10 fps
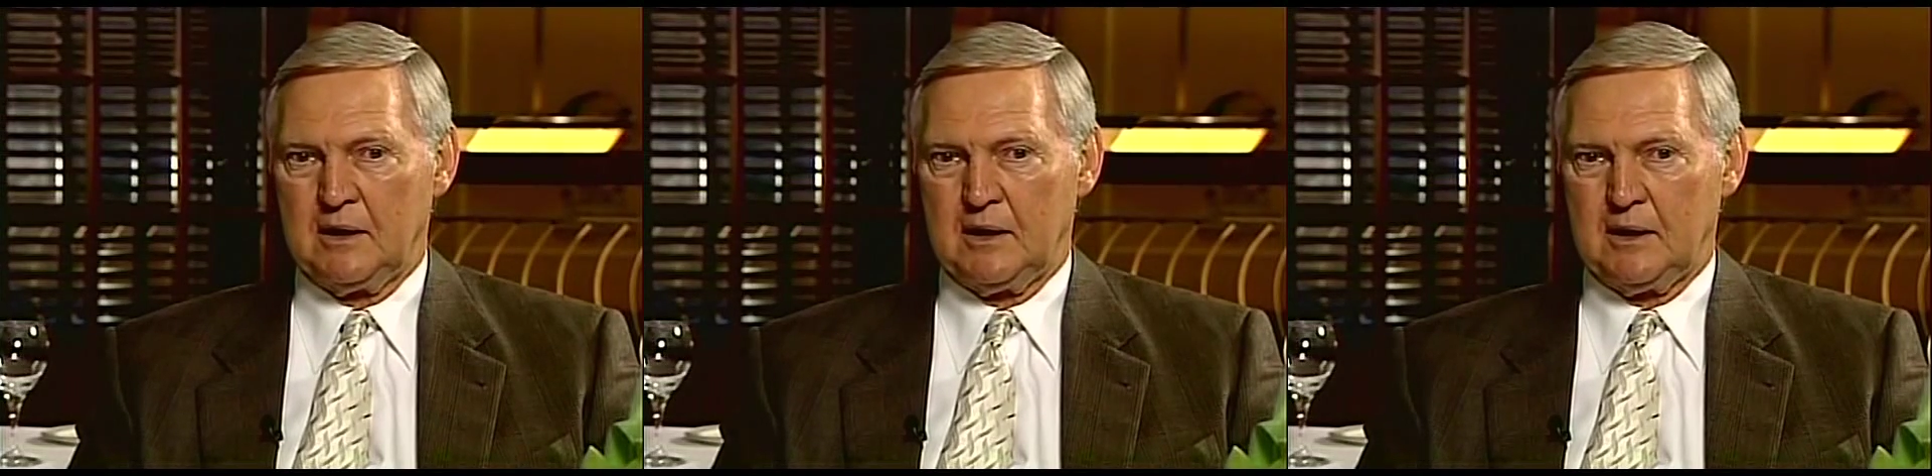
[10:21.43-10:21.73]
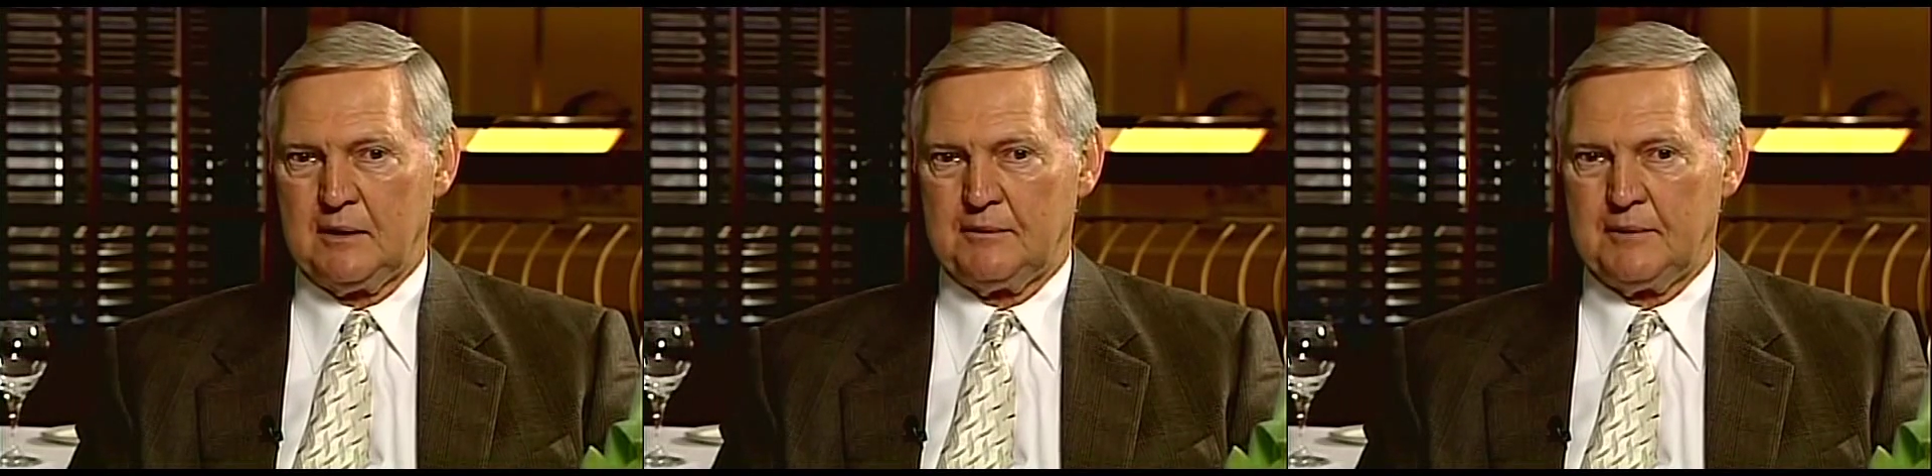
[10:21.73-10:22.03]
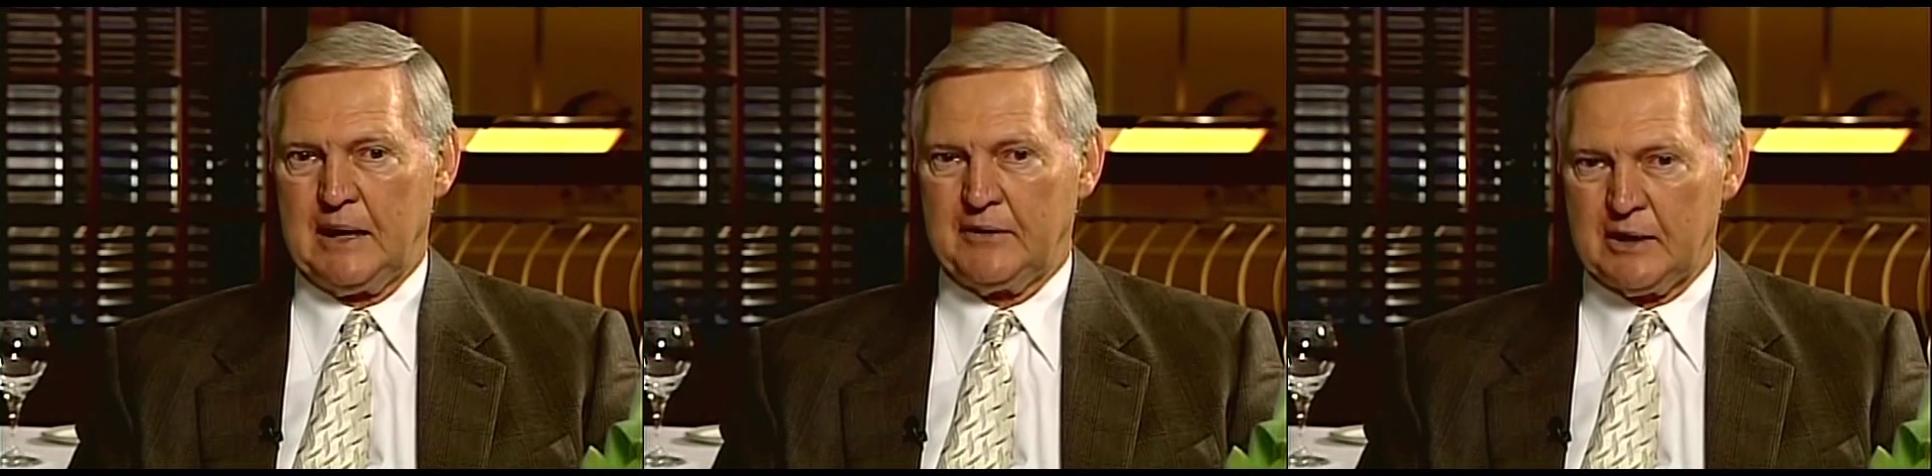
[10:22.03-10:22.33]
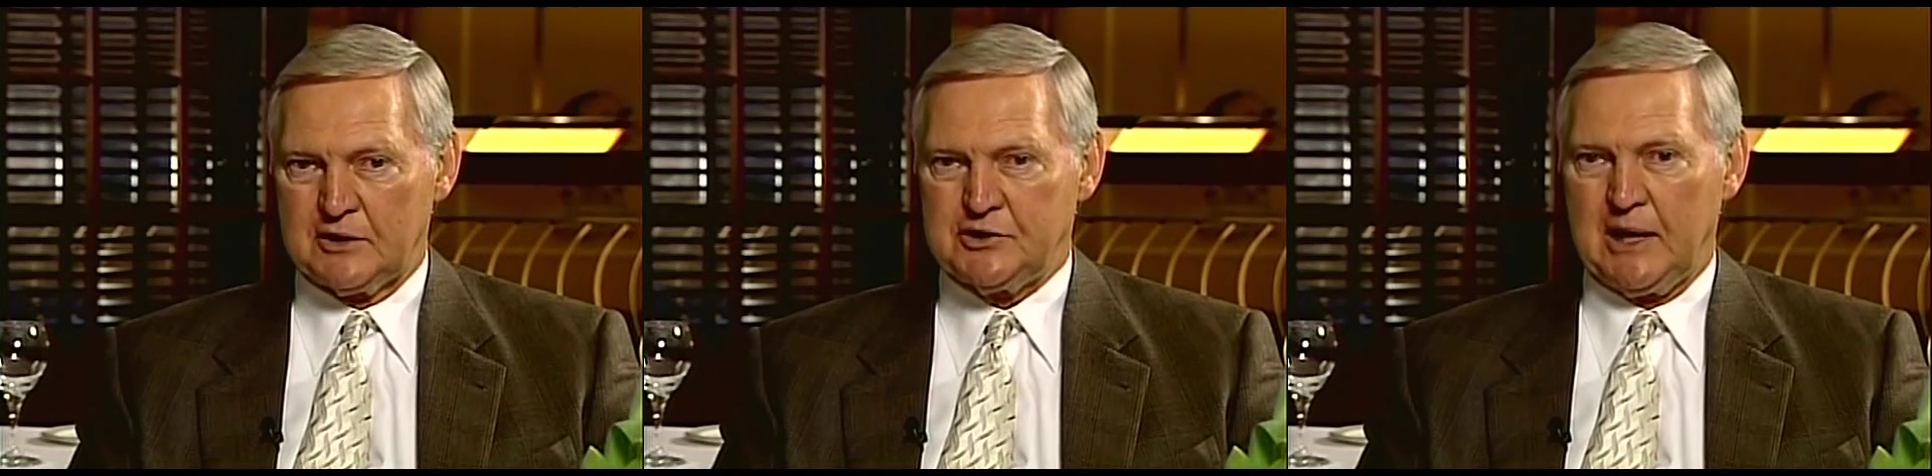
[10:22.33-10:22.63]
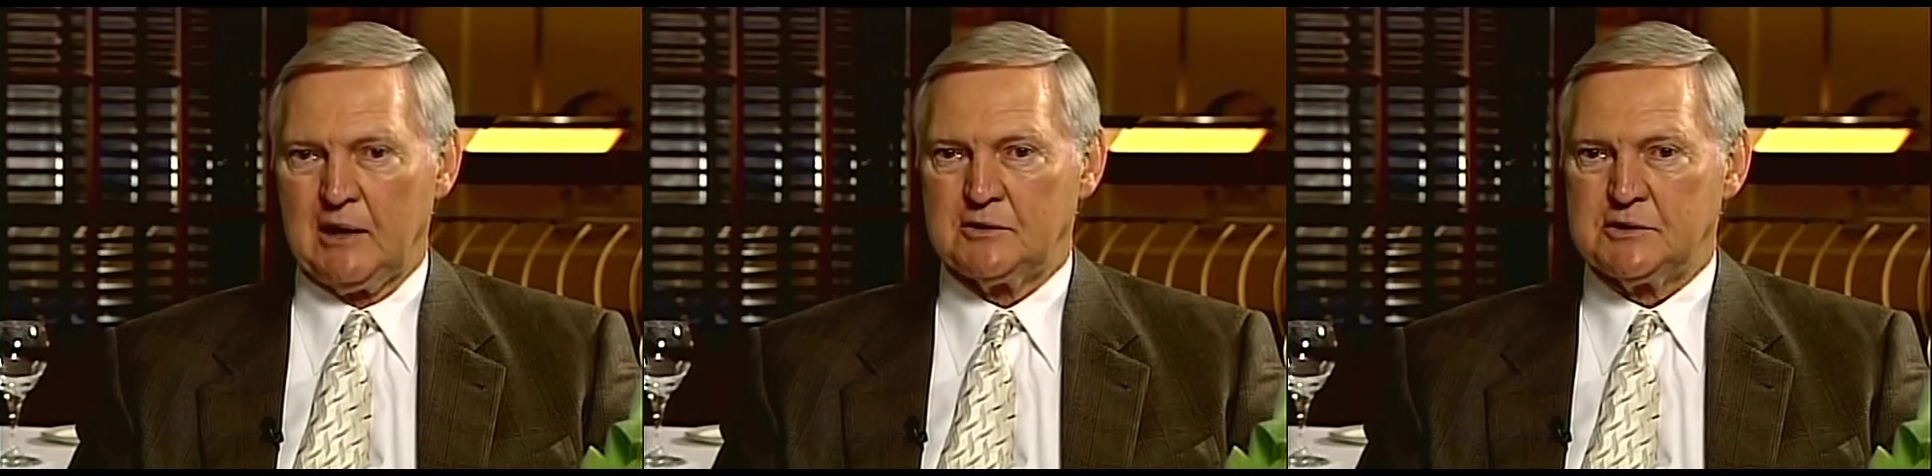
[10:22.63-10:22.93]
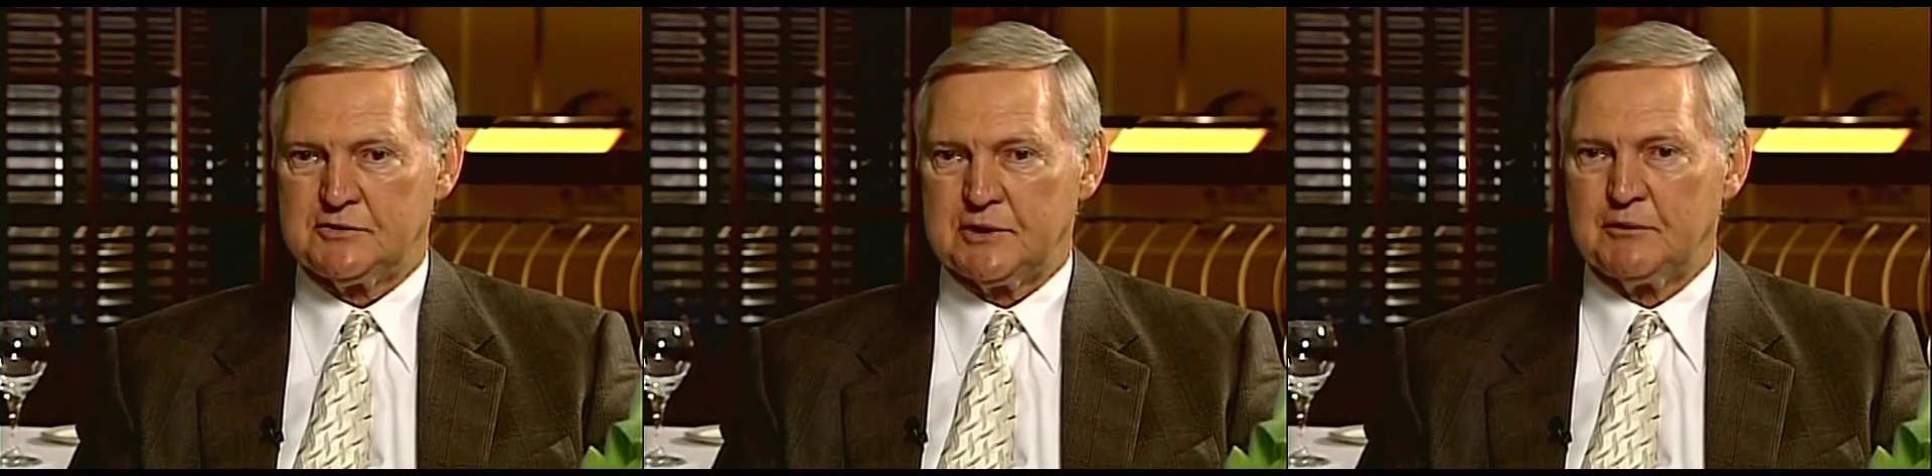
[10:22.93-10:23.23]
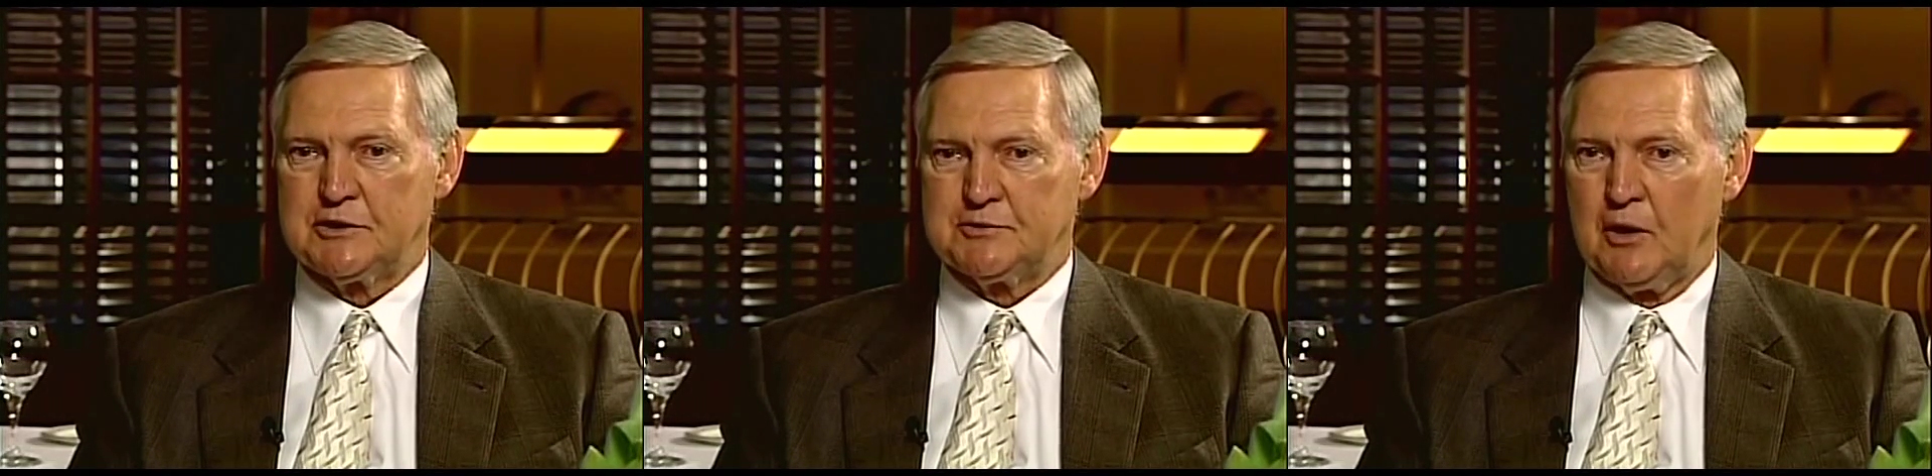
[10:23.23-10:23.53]
I think the challenge of
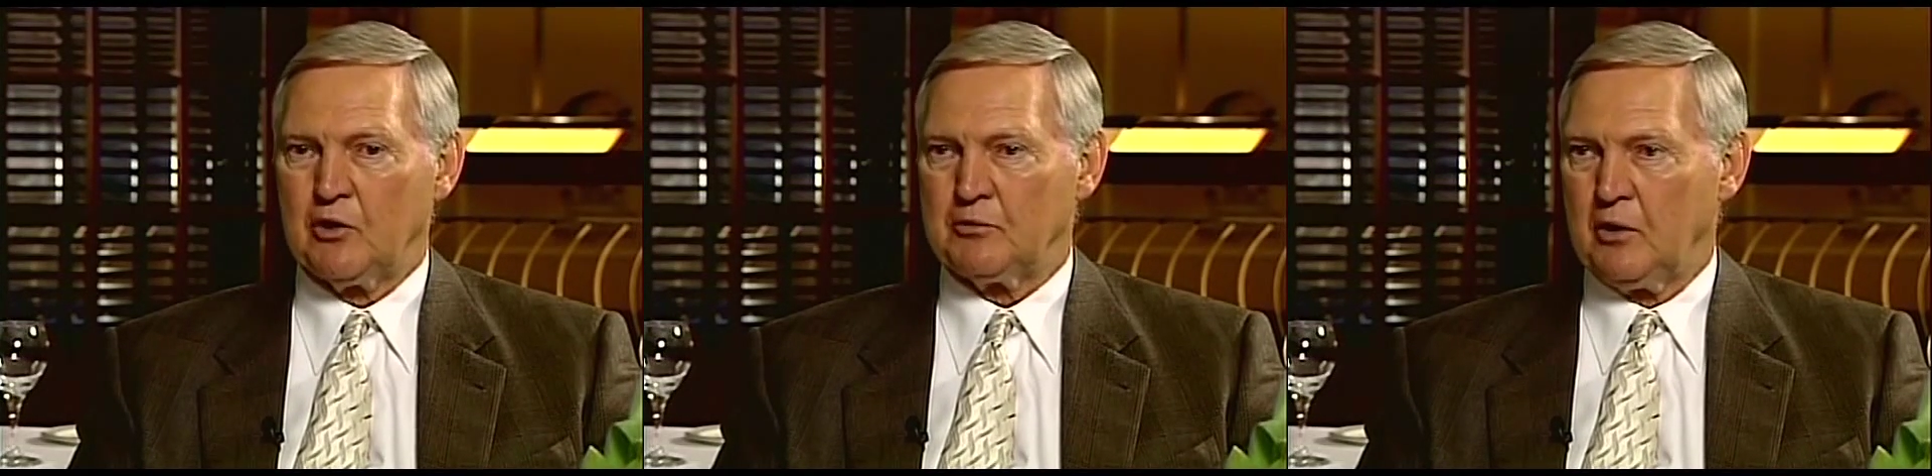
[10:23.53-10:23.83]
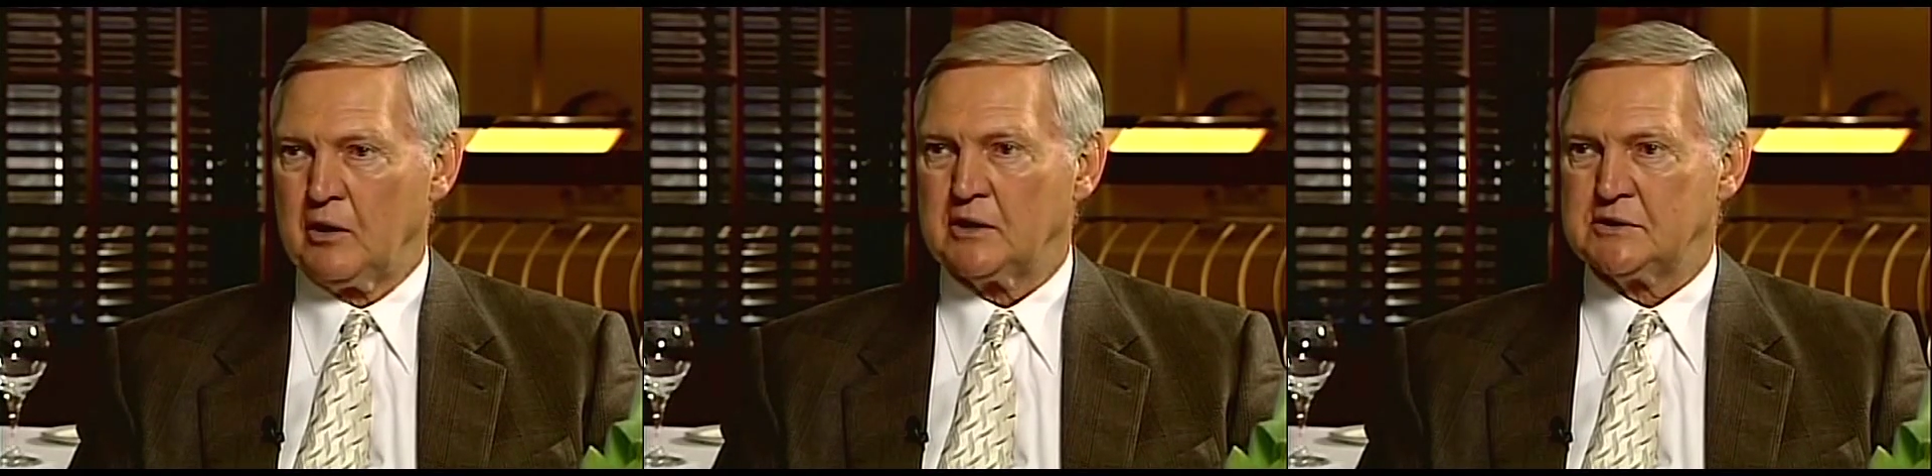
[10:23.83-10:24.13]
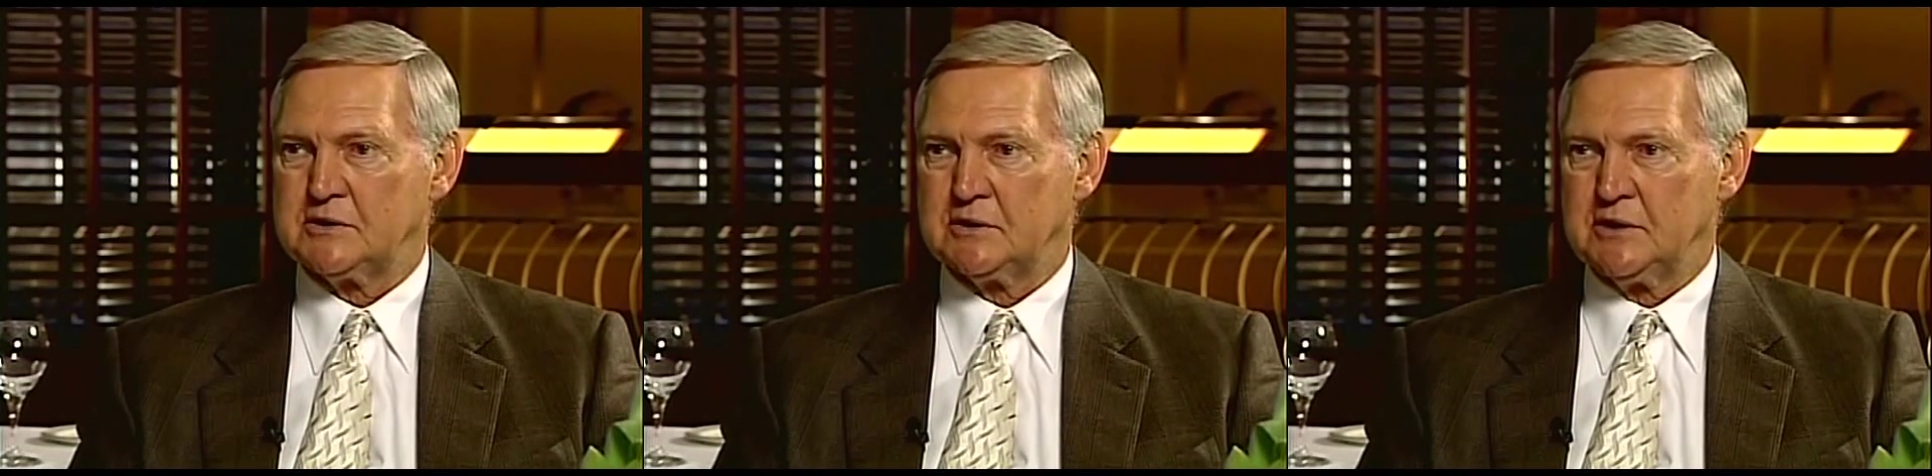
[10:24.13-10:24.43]
some of the smaller markets,